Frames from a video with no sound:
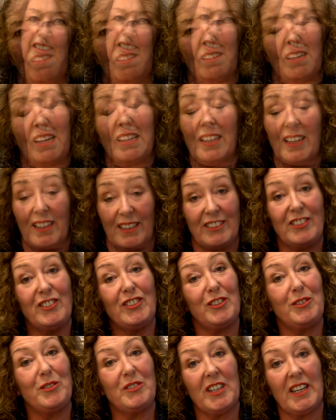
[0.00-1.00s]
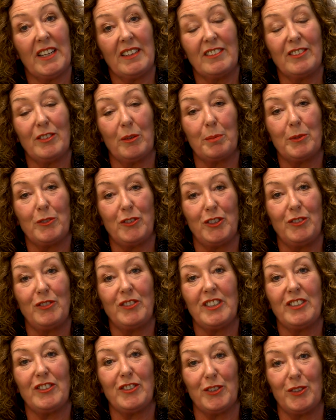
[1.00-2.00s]
I'd like to take this
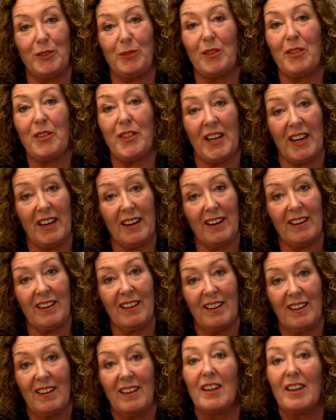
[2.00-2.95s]
opportunity to thank